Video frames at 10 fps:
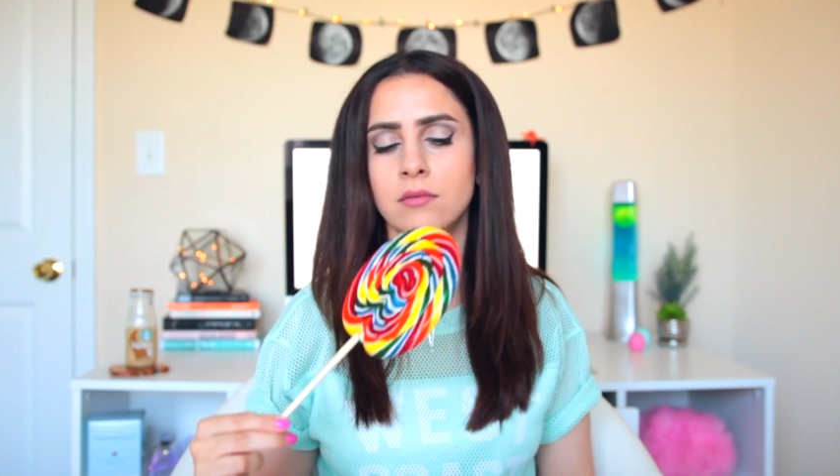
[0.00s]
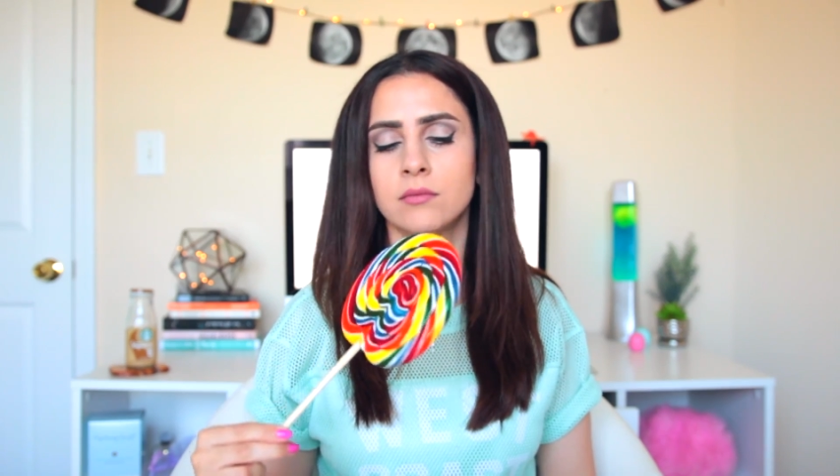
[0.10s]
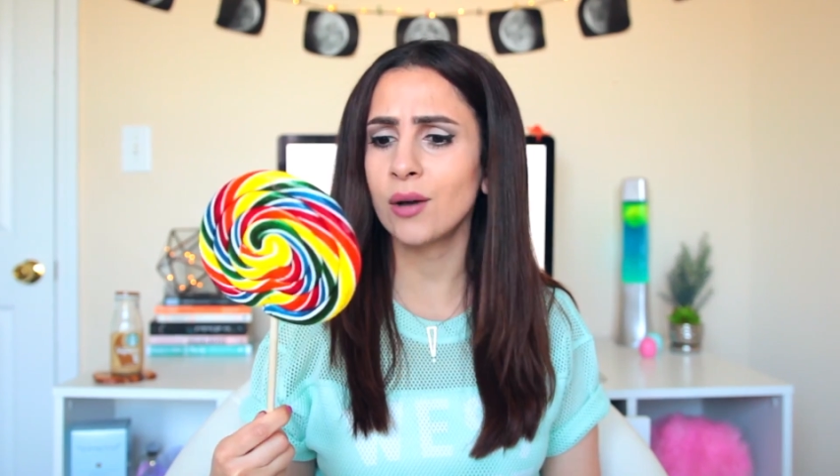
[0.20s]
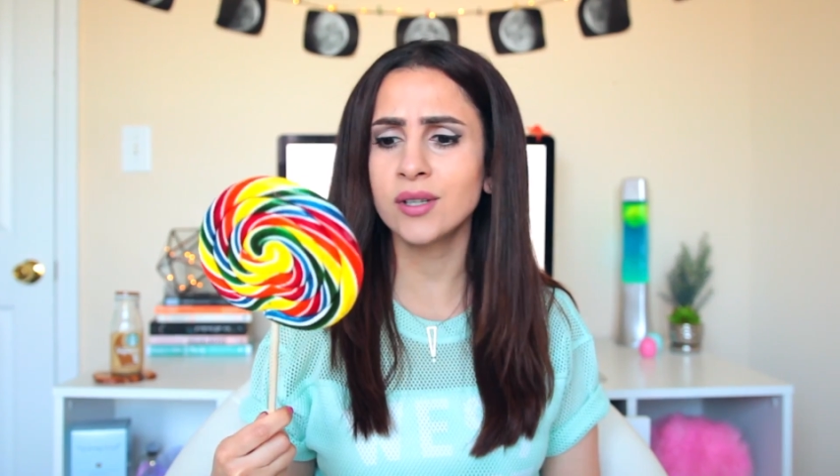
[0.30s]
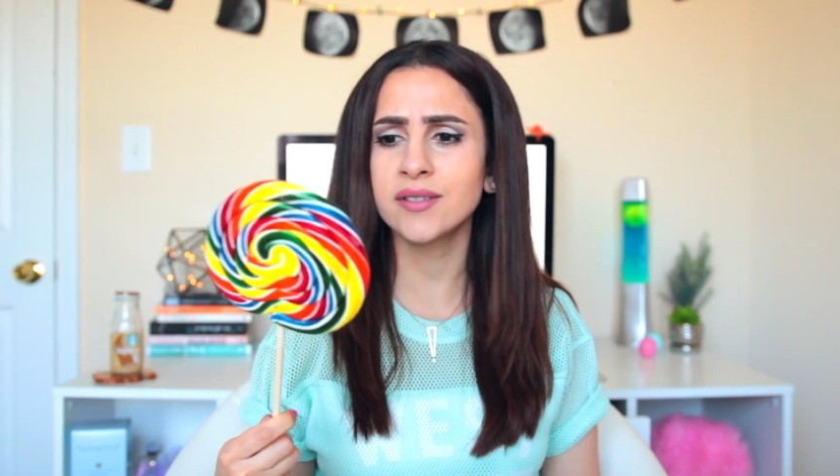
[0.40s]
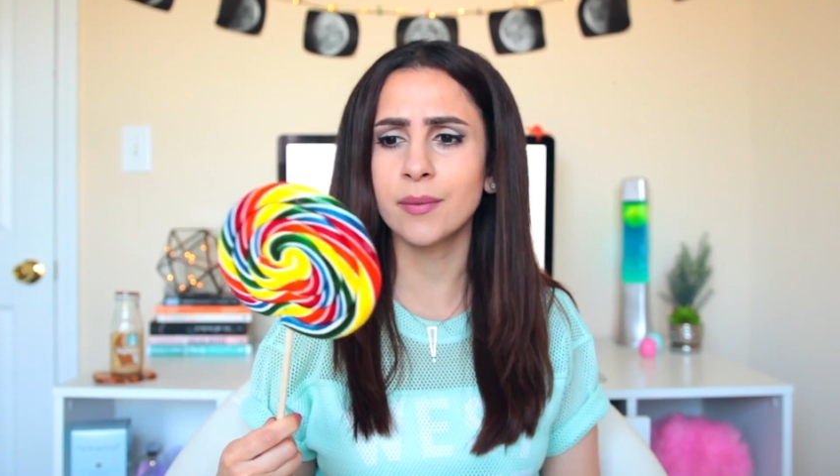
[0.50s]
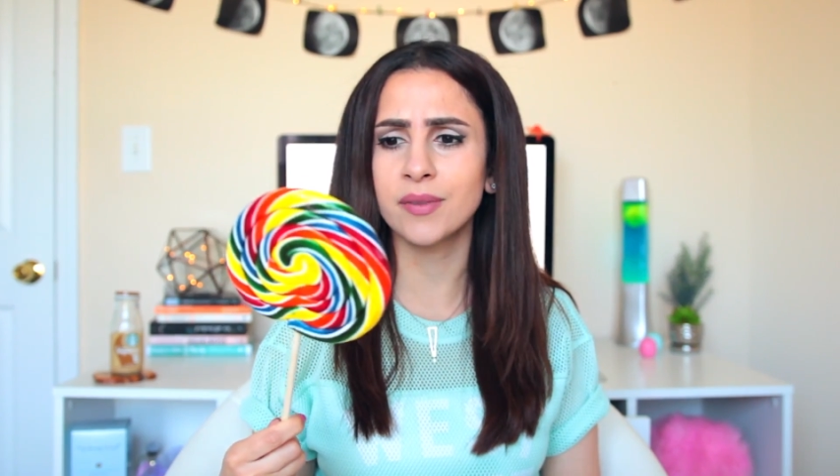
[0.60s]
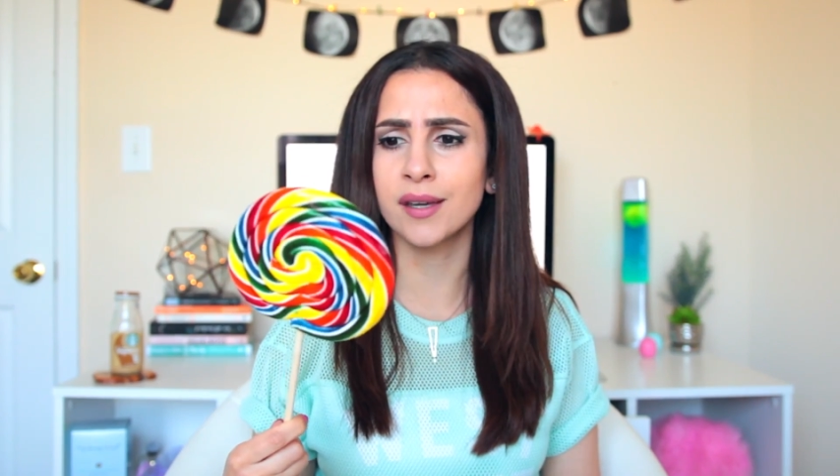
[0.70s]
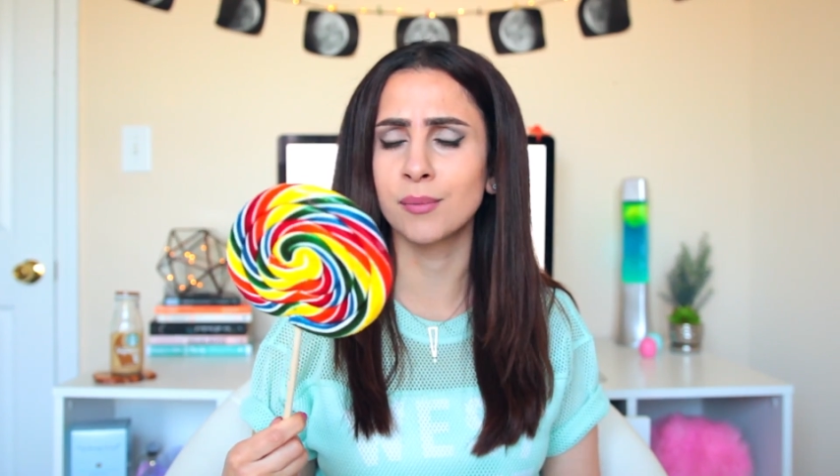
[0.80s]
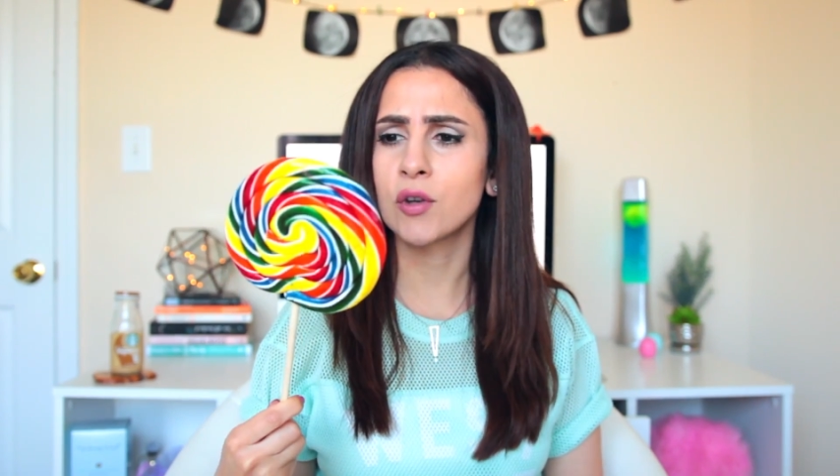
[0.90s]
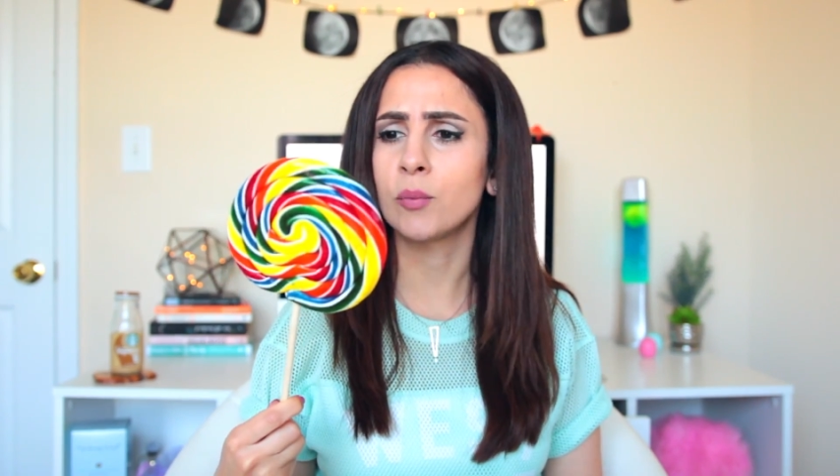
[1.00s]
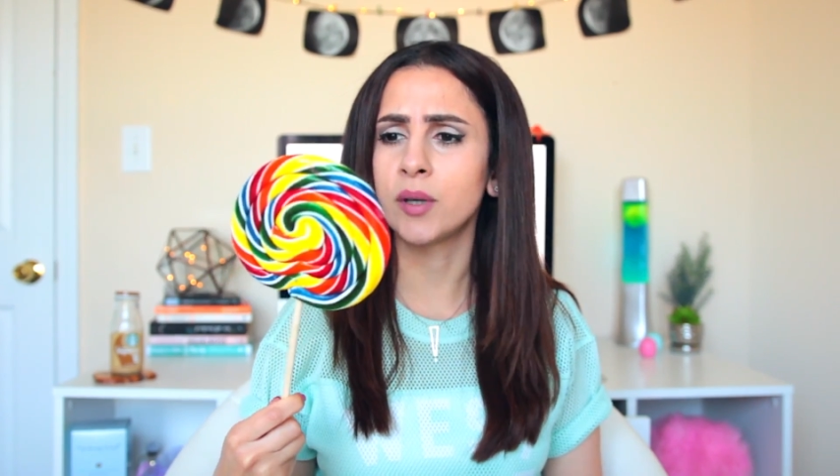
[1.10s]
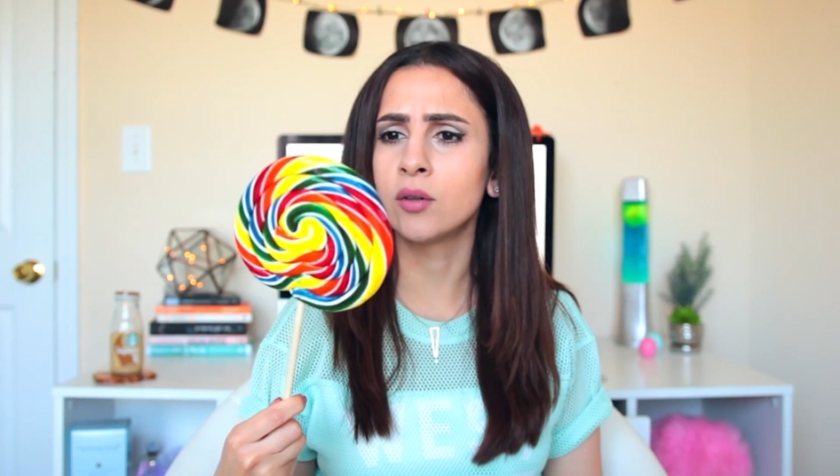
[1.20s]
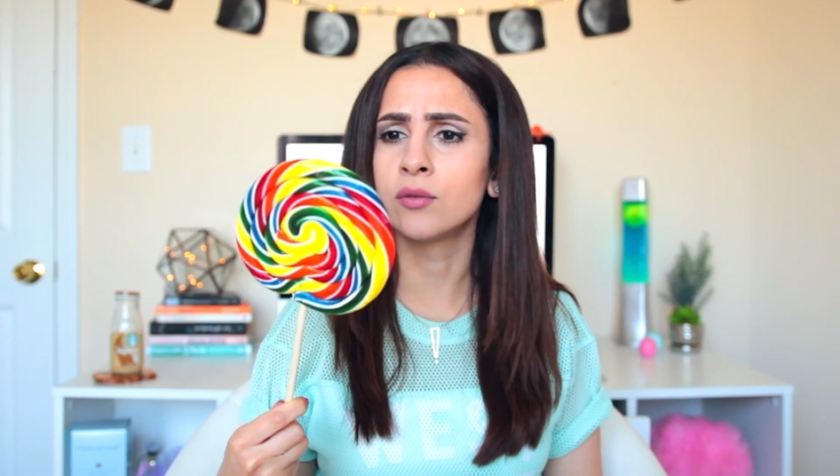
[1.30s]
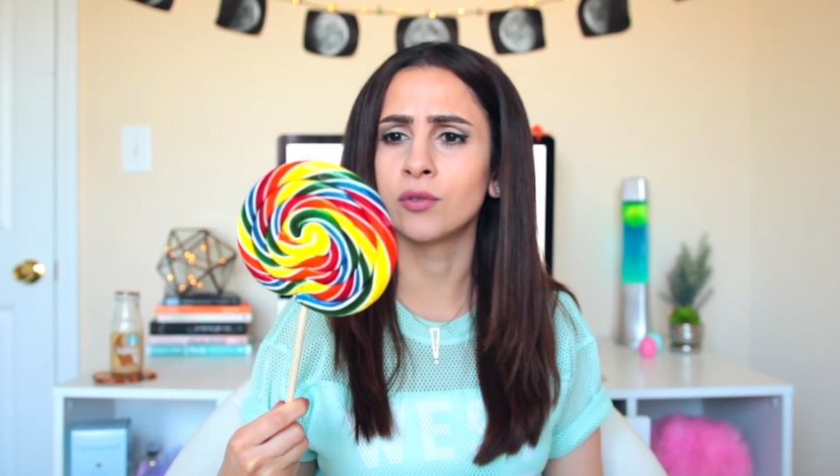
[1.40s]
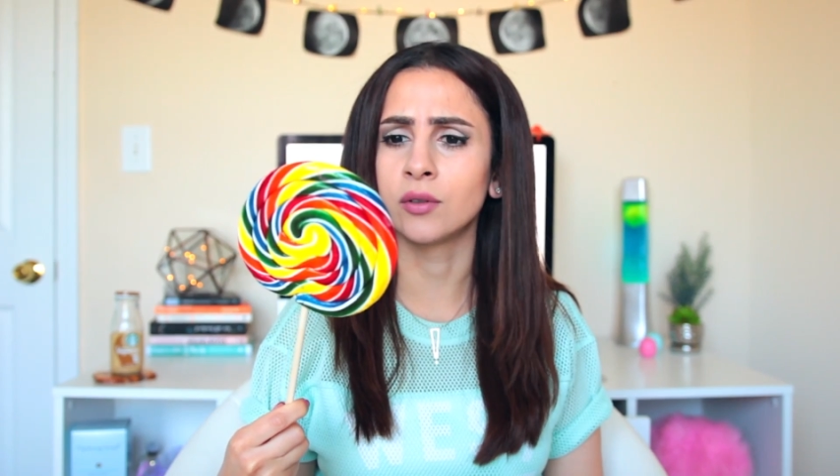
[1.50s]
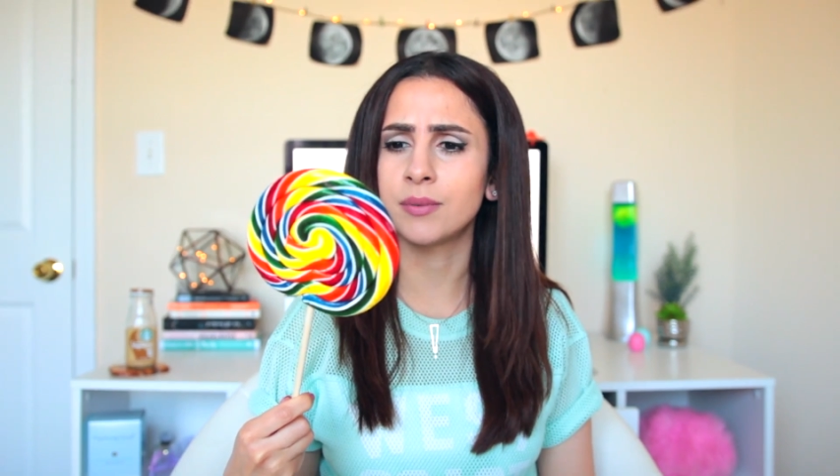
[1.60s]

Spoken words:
How can something so beautiful